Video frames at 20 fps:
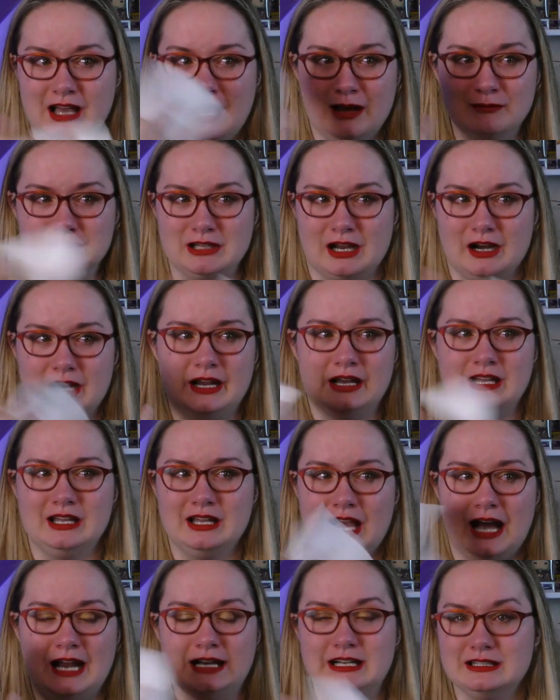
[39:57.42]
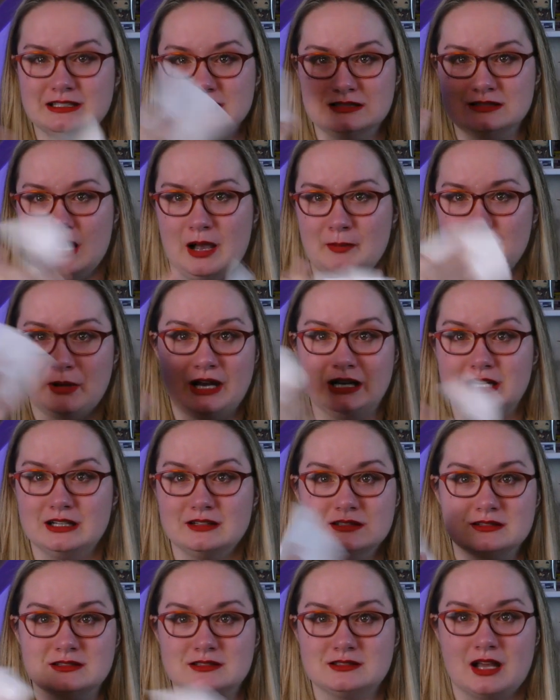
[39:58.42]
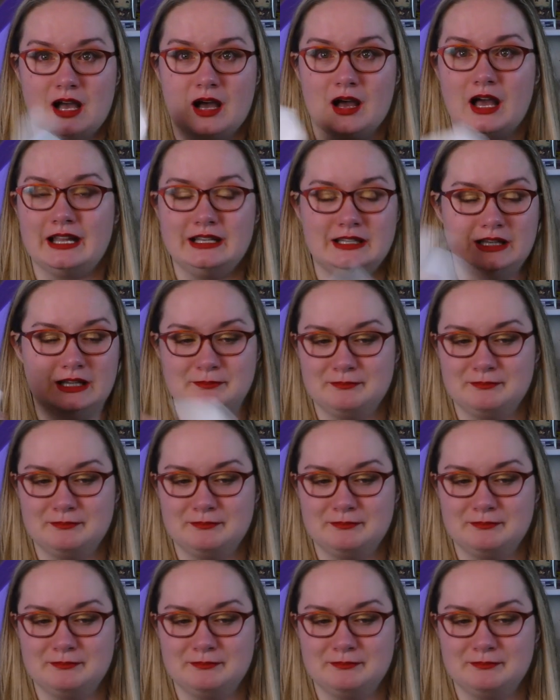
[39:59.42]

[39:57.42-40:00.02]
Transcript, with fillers: I'm sorry. I need to stop. I need to stop. I need.